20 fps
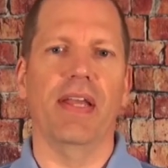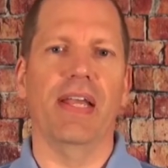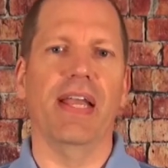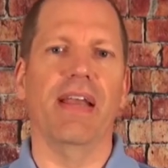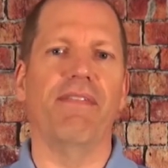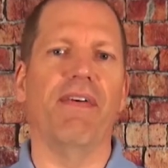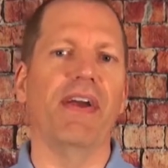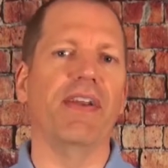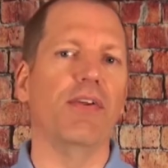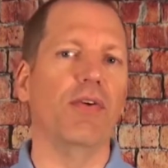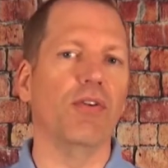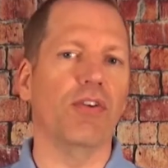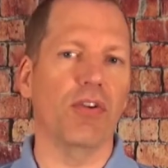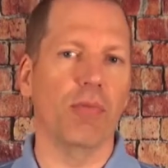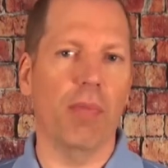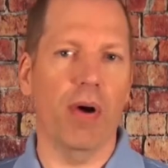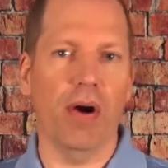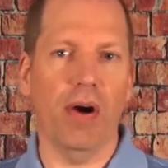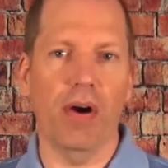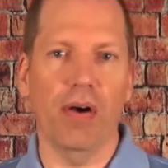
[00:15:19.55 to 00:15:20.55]
If I do it
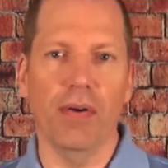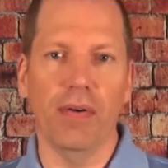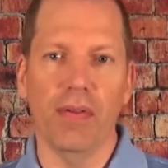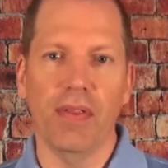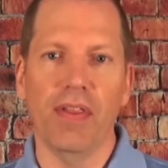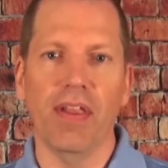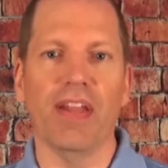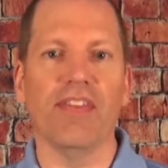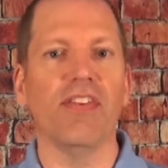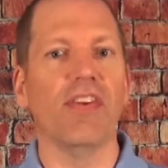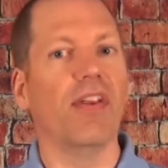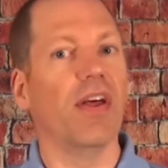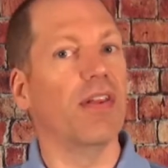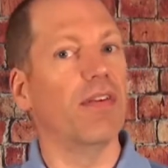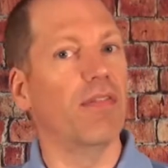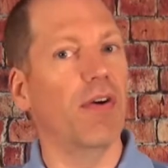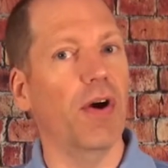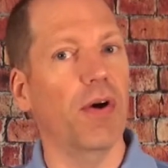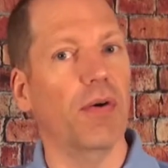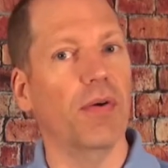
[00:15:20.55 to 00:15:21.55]
tomorrow, that's another
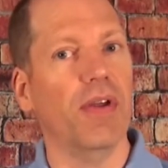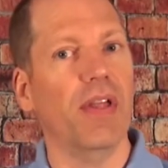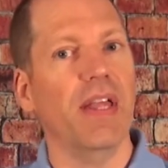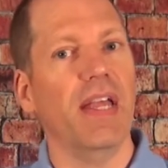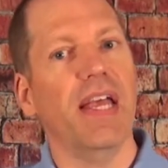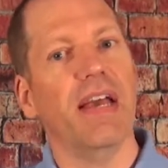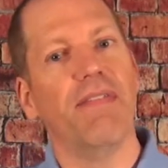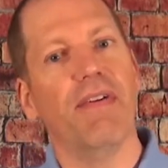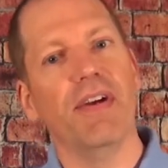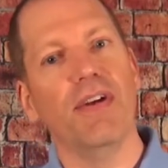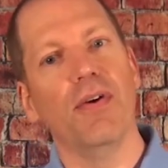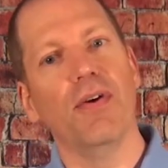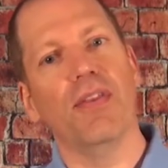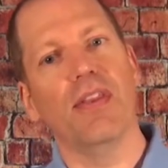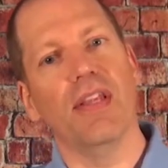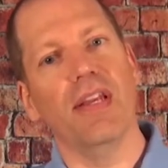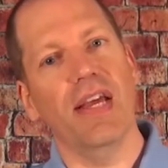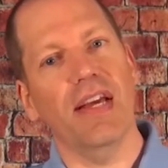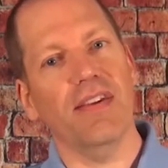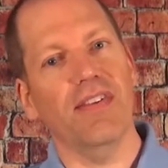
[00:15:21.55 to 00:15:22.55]
vote. If I do it
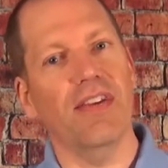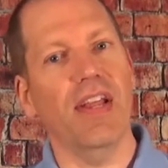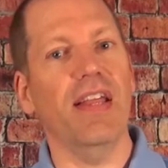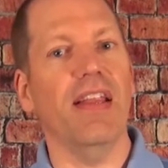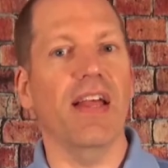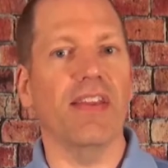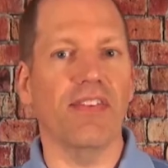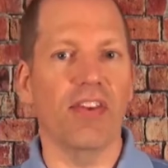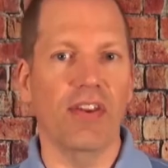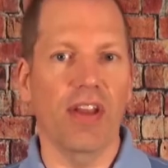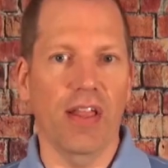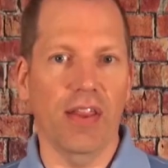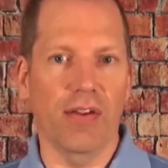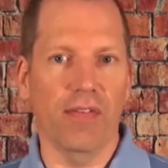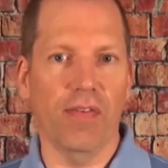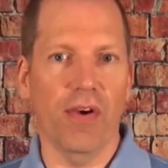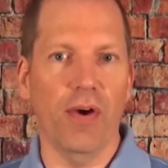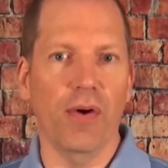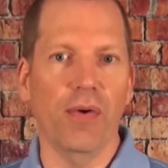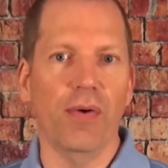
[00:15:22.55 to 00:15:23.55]
the next day, that's another
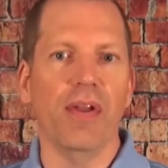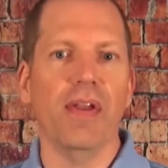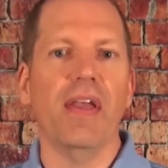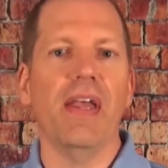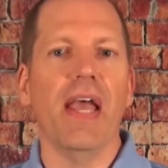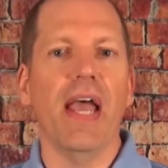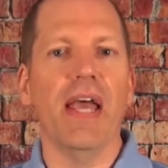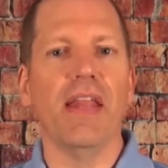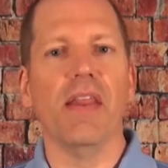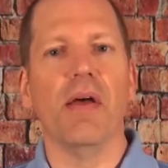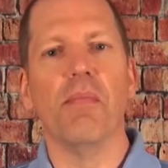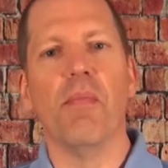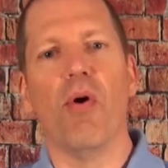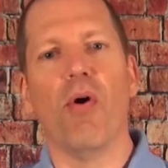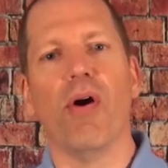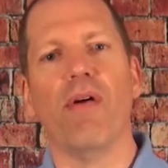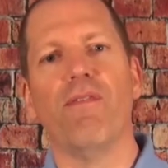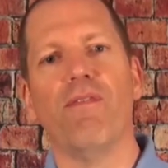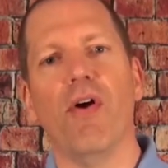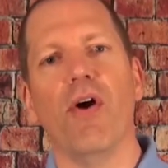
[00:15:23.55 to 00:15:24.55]
vote. And the
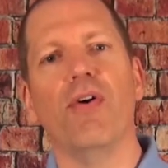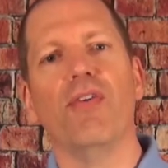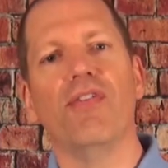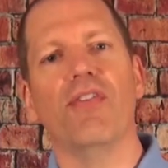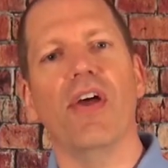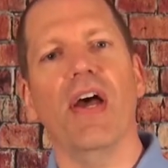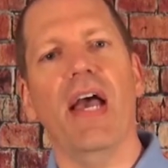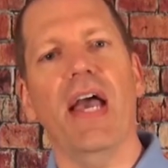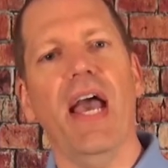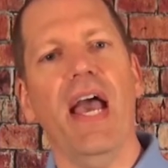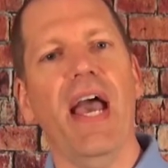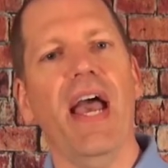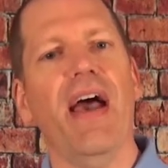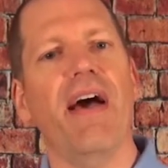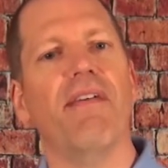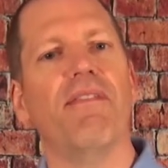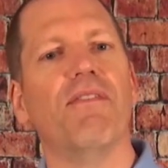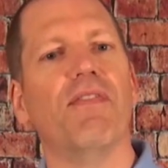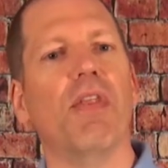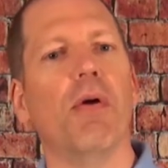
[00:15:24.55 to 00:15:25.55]
more votes I
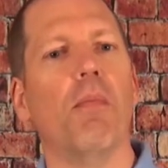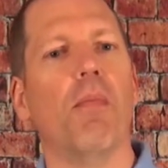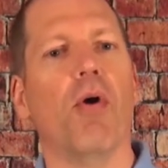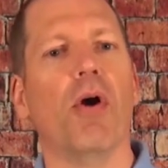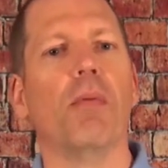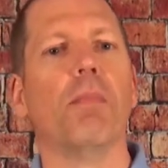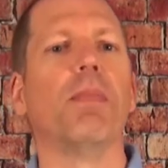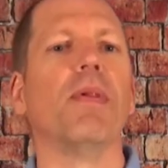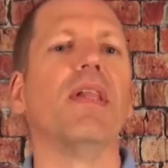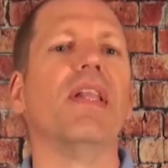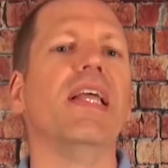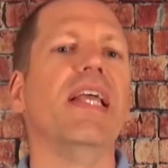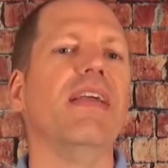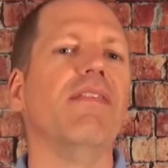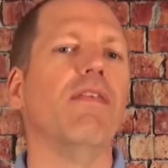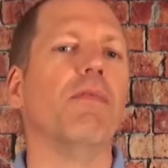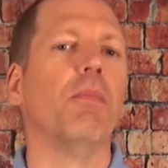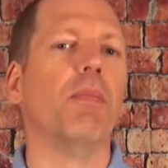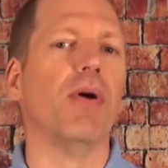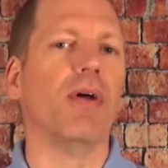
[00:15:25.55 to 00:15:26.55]
have, the more
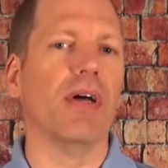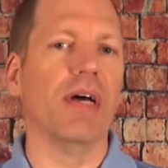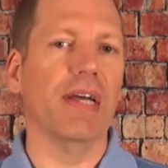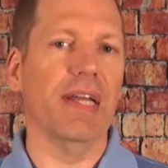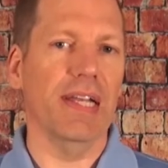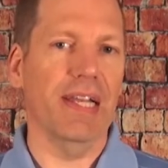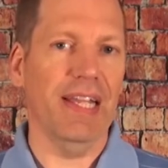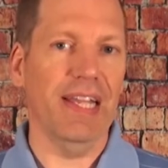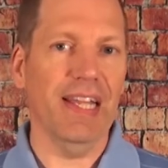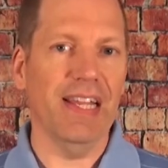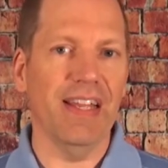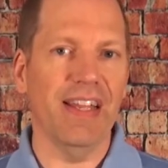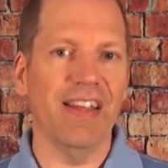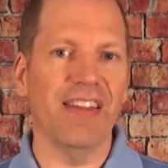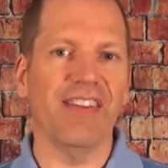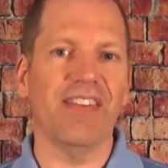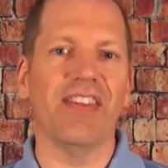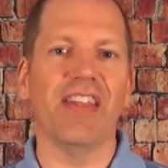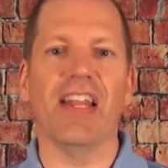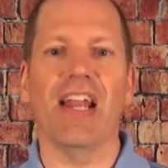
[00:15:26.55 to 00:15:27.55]
believable it
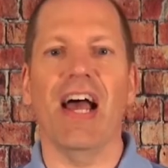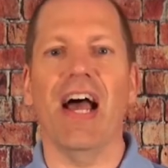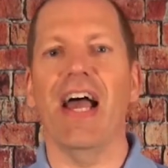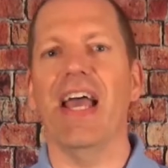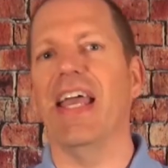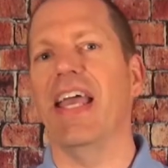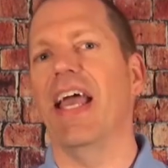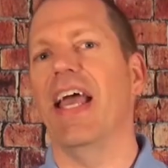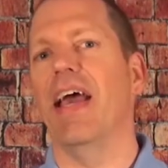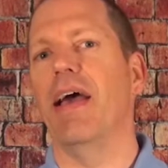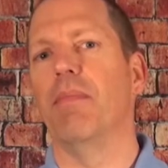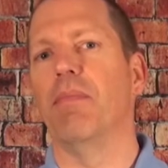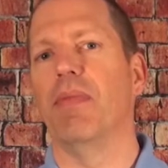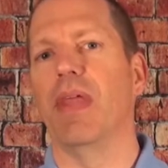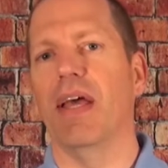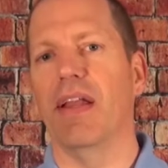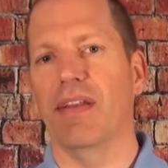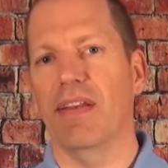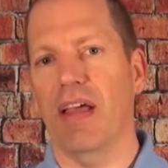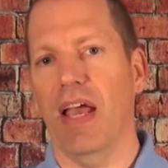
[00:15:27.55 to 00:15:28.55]
is that I am
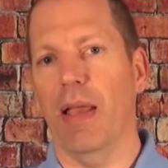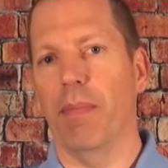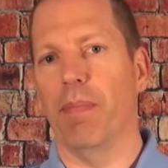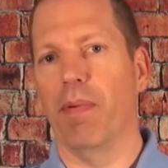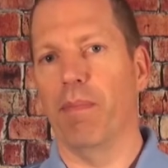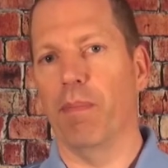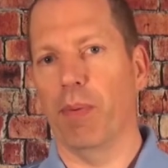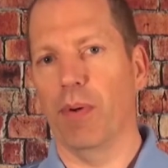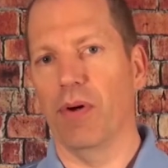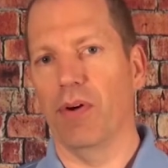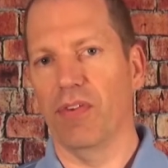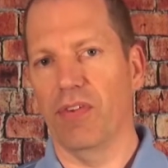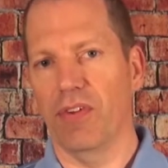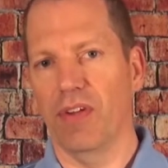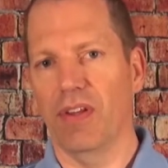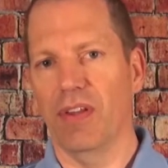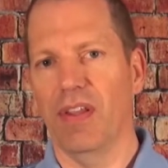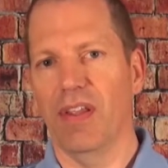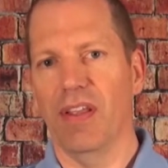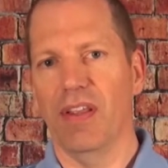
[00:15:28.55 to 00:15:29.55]
that type of
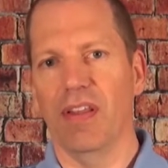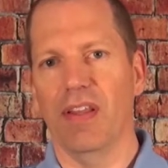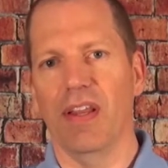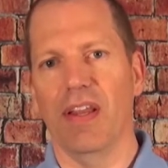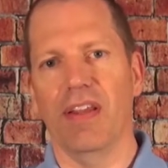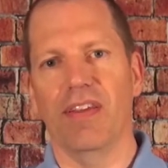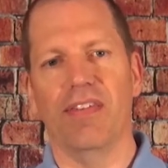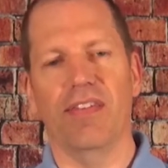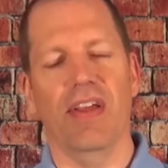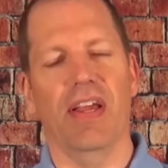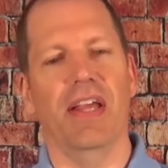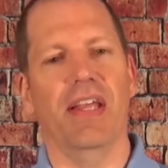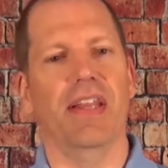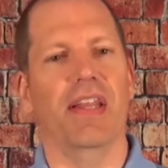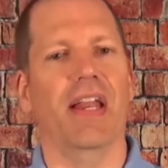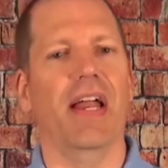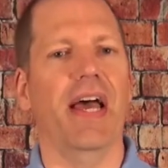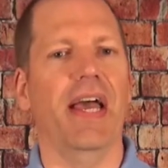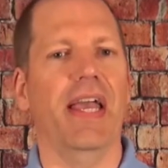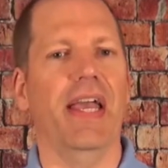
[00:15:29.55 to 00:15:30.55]
person that I say
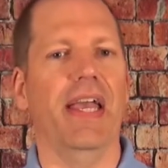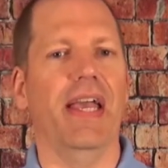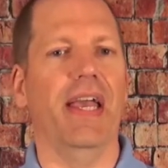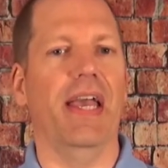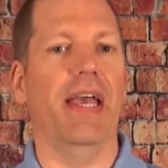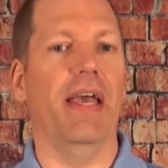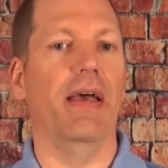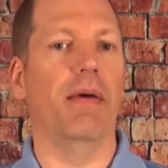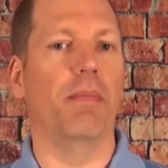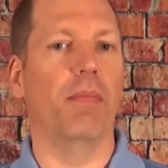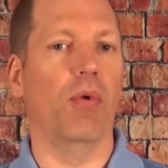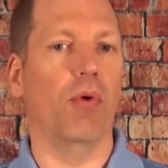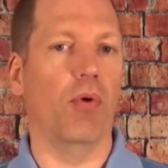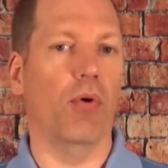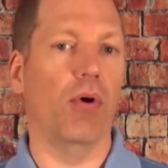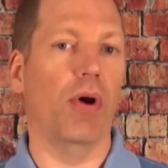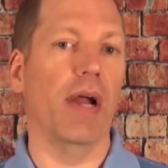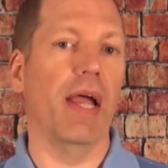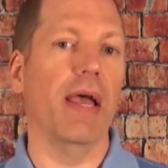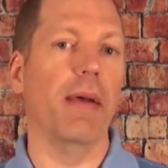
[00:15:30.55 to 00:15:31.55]
that I am
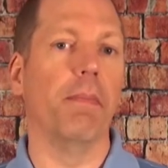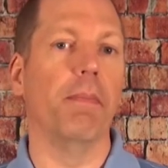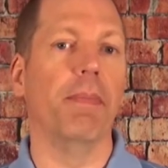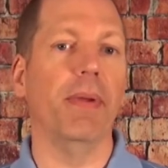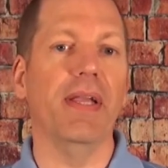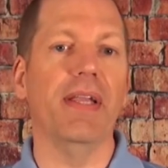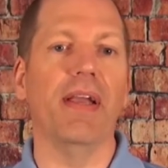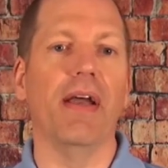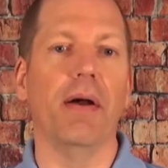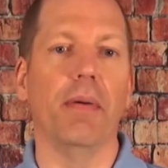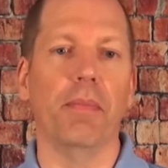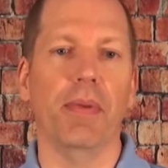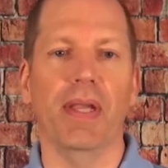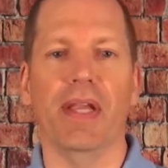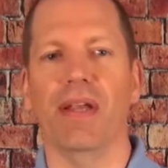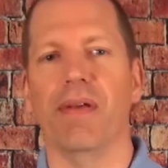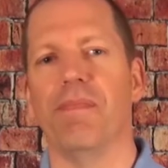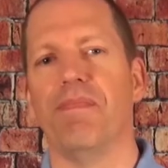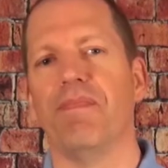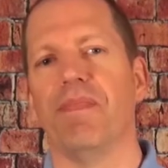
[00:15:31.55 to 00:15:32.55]
or am becoming.